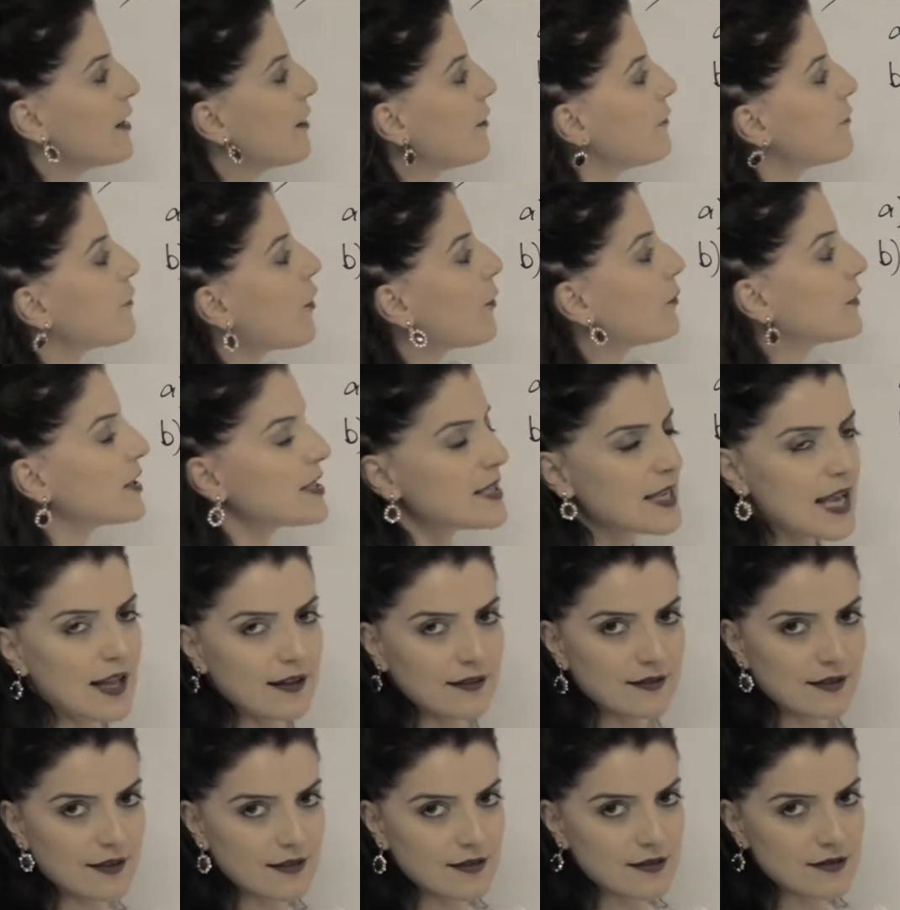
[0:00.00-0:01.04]
from the
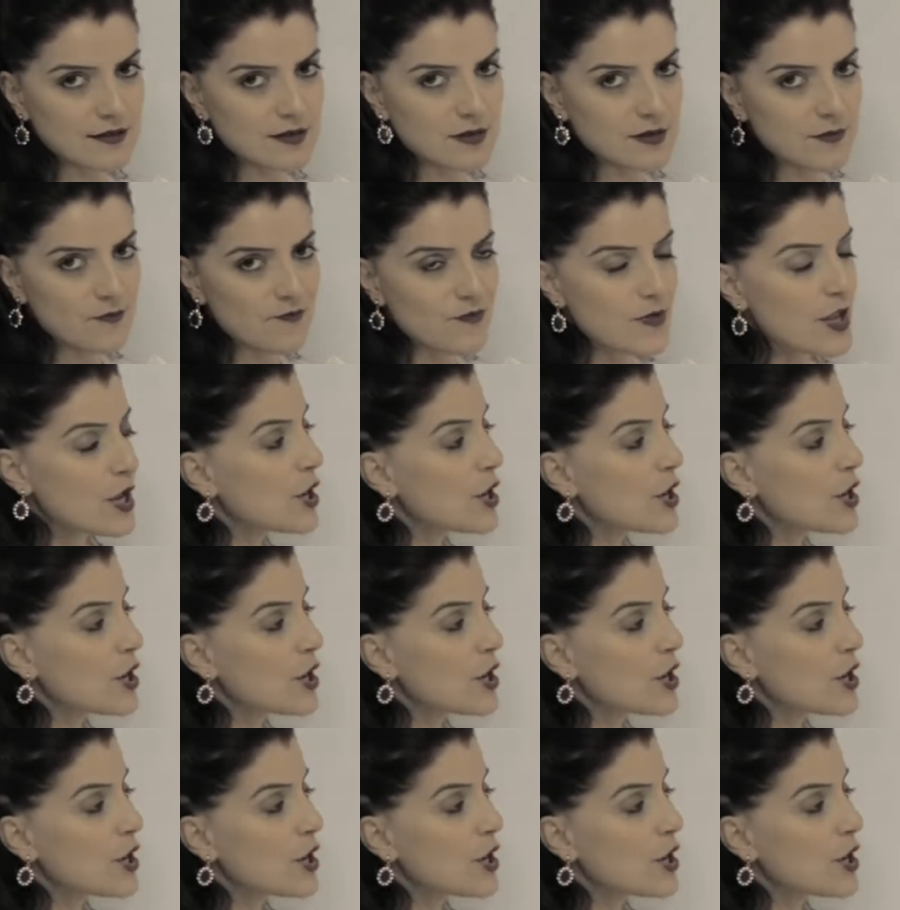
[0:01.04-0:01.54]
sentence.